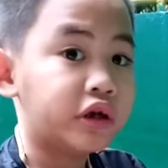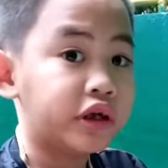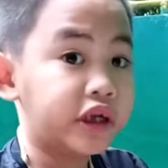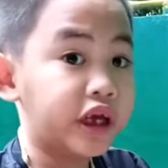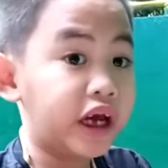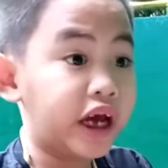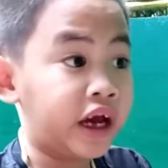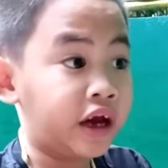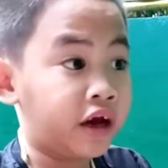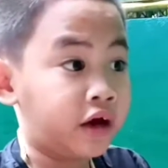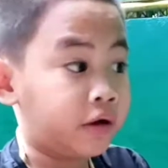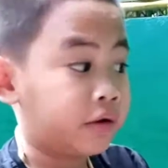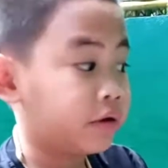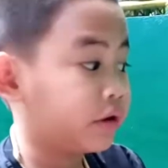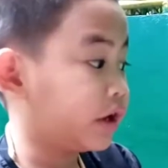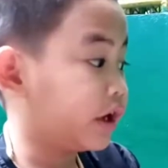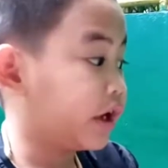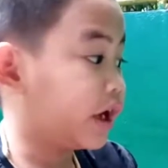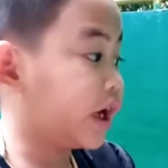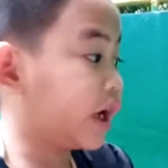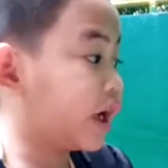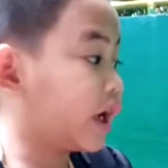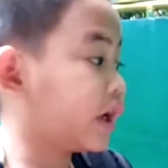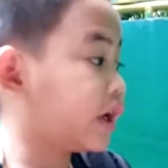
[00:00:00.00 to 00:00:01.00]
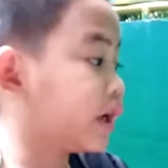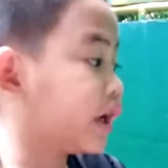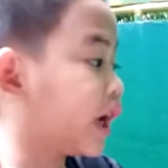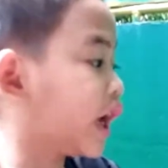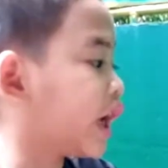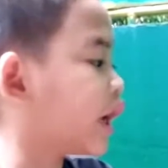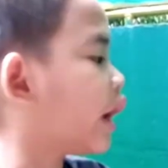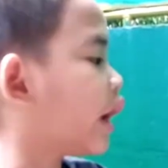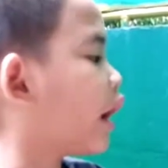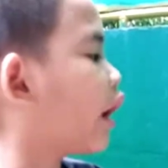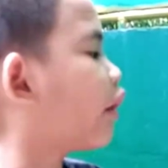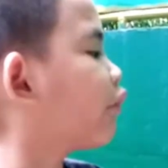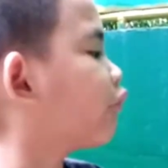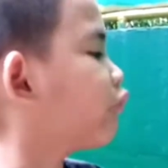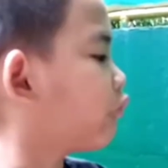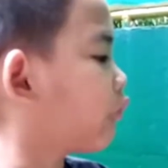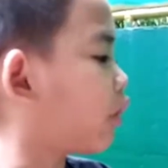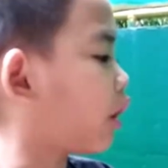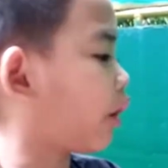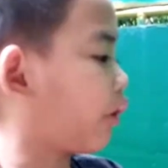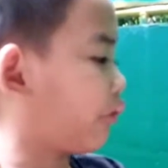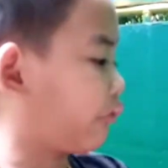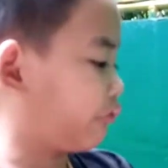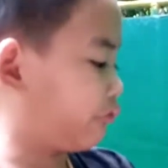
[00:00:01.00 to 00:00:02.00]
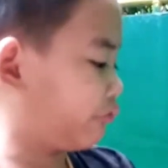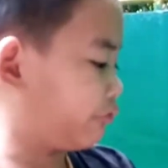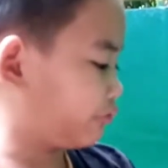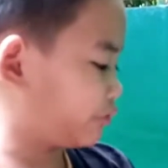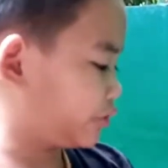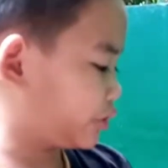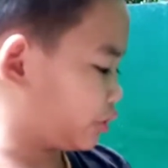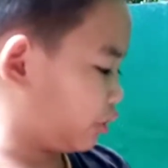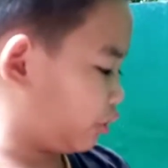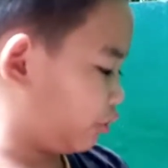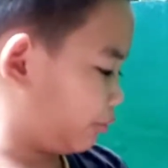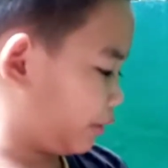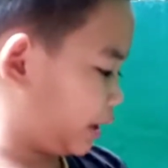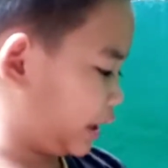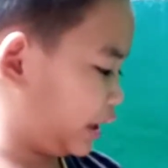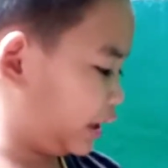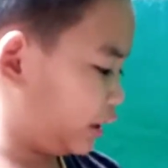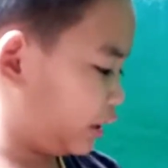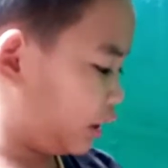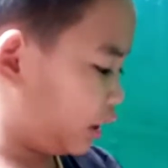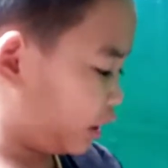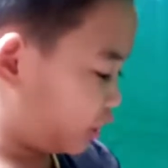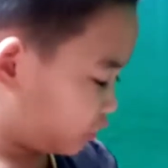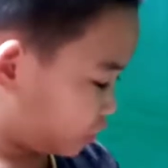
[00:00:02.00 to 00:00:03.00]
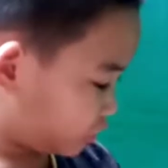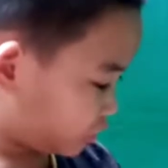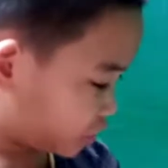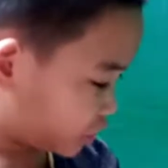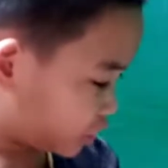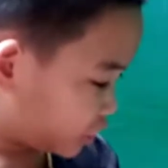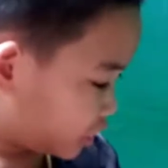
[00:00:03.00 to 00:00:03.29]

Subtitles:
Yeah. And they are worth so many dollars.